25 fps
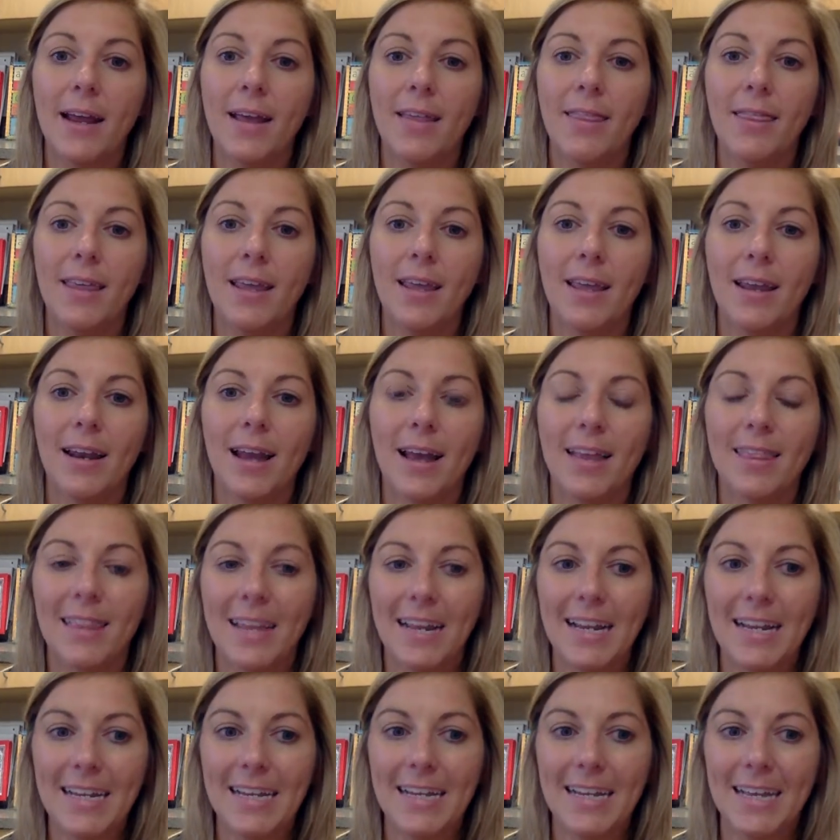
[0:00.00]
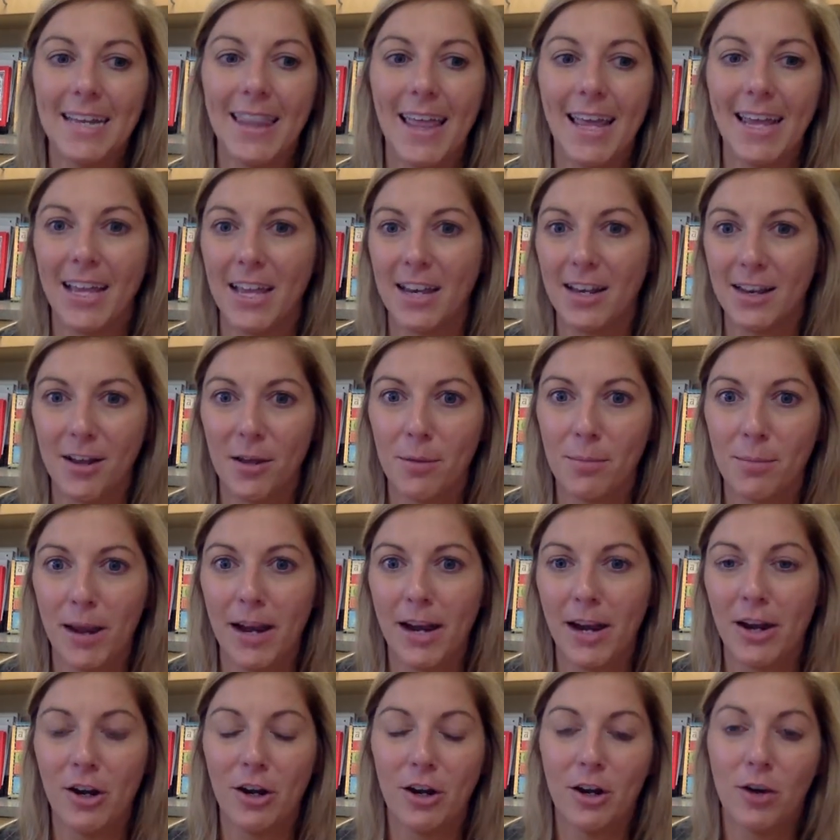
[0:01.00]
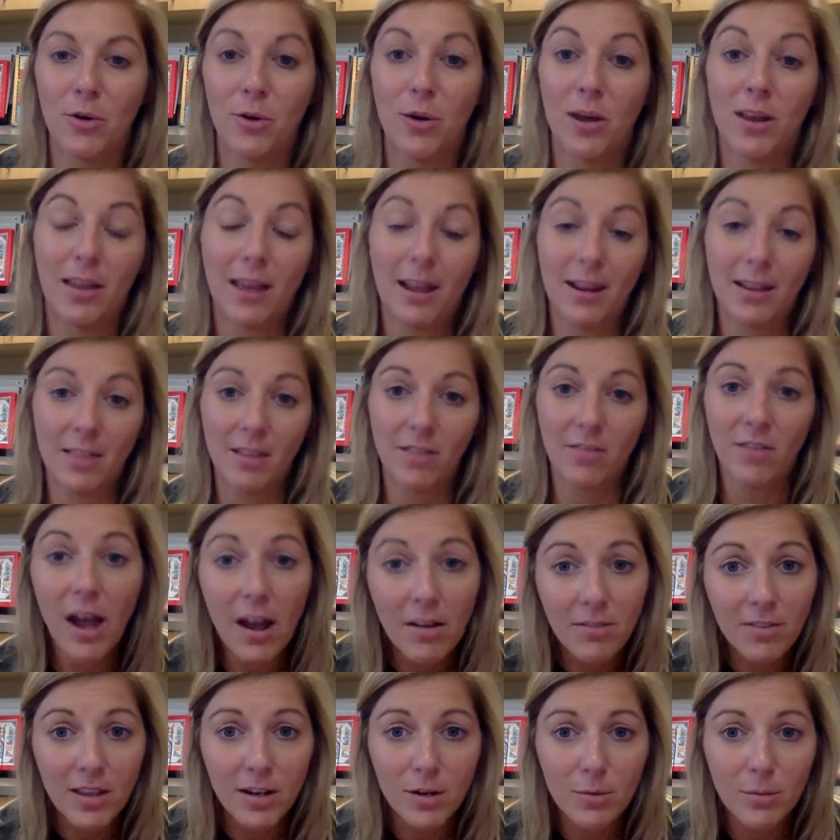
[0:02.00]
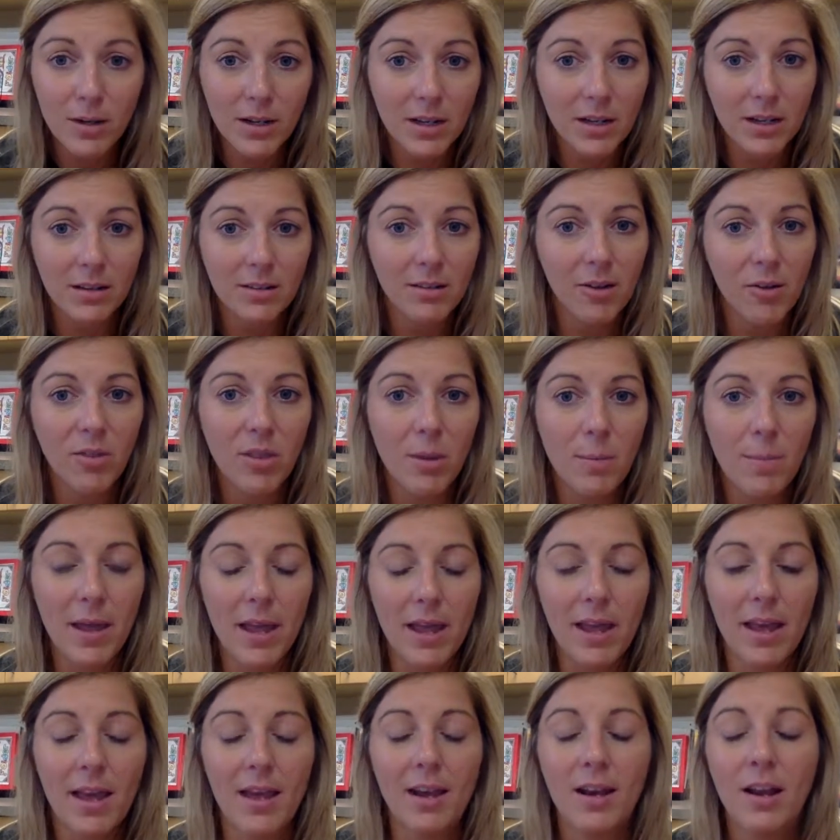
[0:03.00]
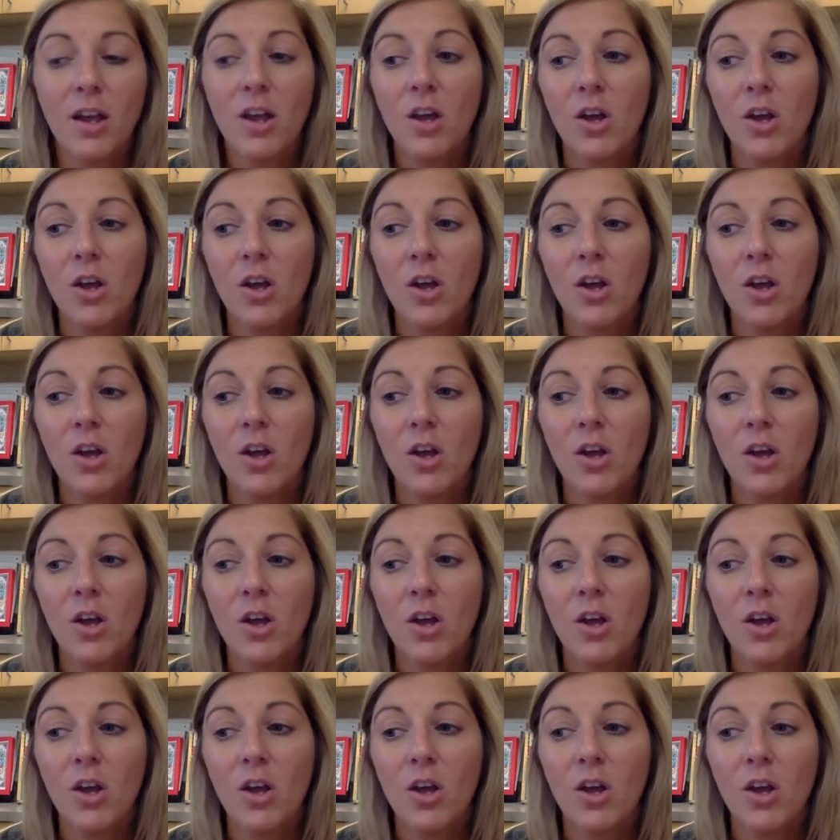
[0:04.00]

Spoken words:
And then at the end, they could compare, do I like the 5 little monkeys on the bed,